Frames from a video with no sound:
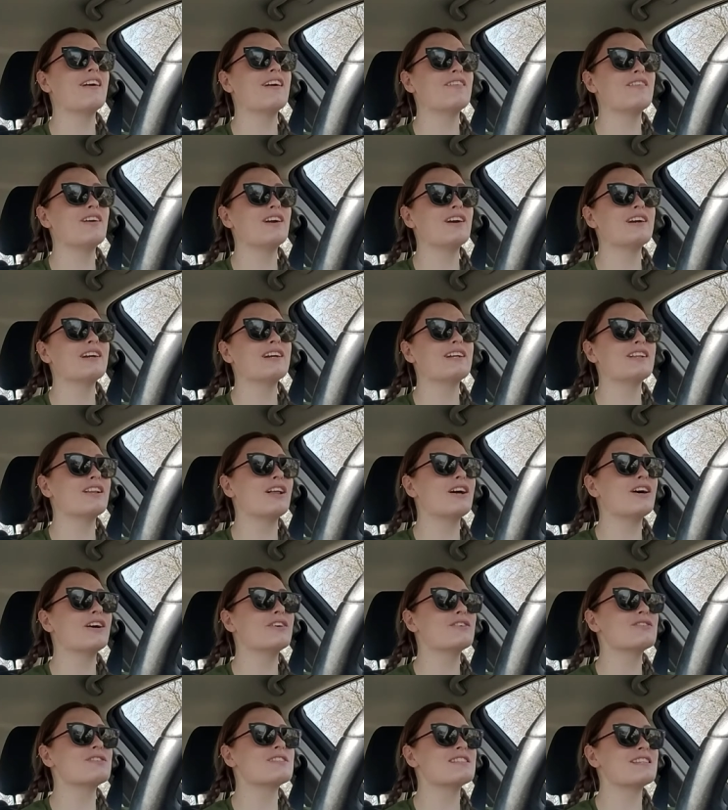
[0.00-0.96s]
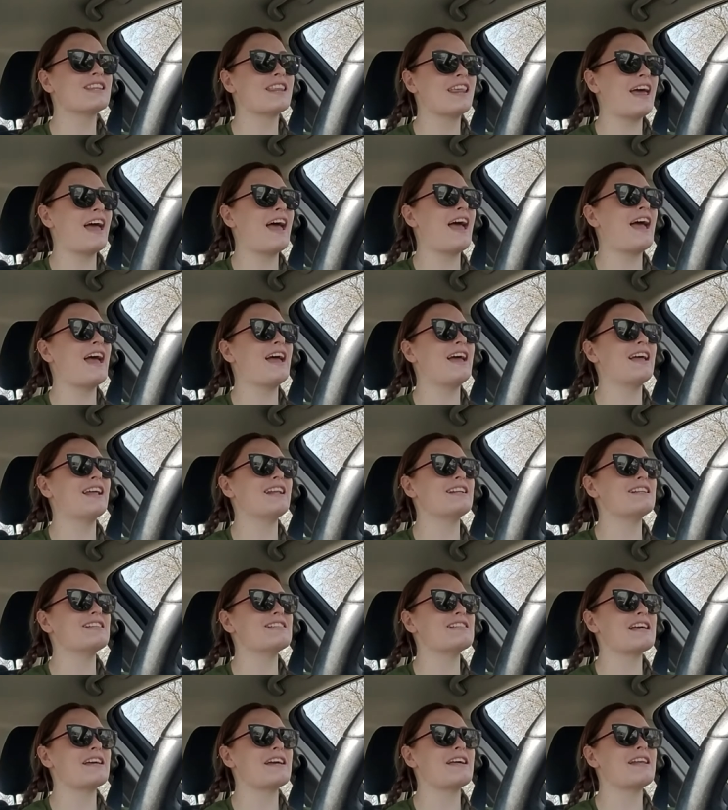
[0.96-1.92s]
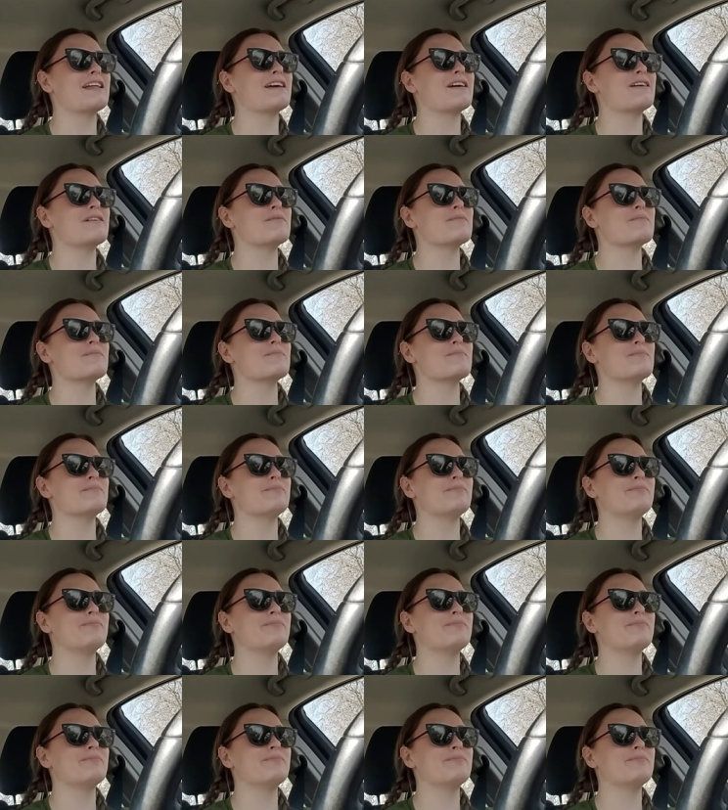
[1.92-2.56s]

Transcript: very close to the end and I'm